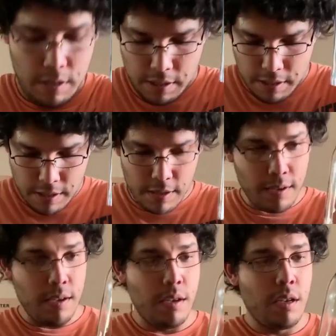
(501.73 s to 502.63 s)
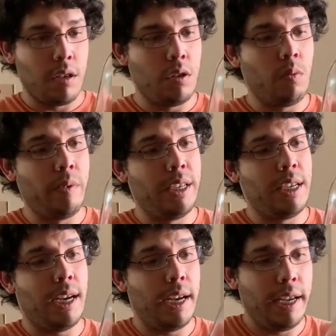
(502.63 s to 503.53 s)
because when we
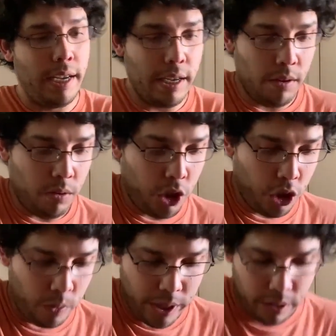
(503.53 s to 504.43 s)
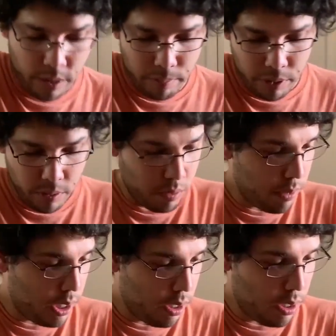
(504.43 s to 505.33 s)
tie it, it'll shrink up a little
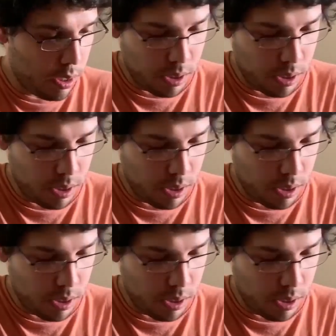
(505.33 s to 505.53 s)
bit.